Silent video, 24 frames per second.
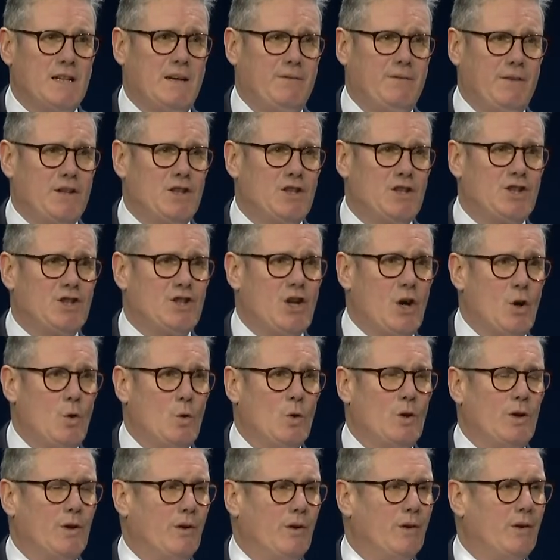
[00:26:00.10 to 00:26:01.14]
savings
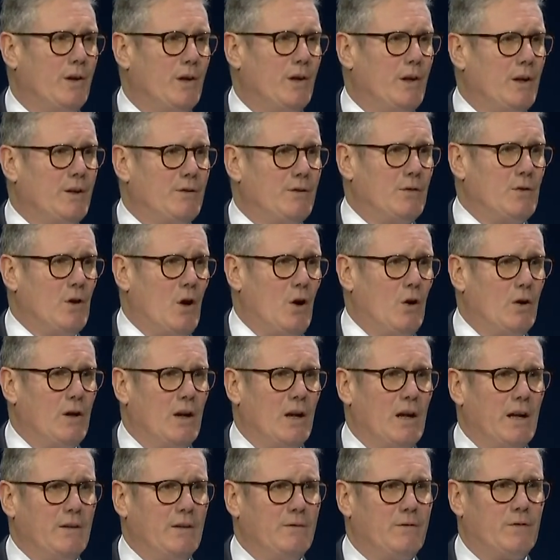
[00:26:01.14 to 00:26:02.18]
stolen through
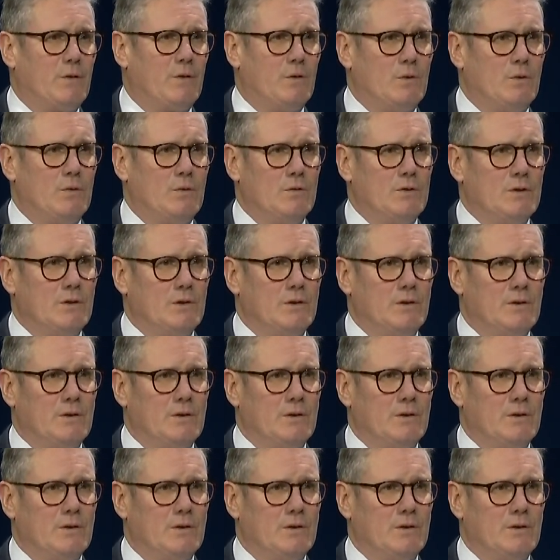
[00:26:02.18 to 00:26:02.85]
online fraud.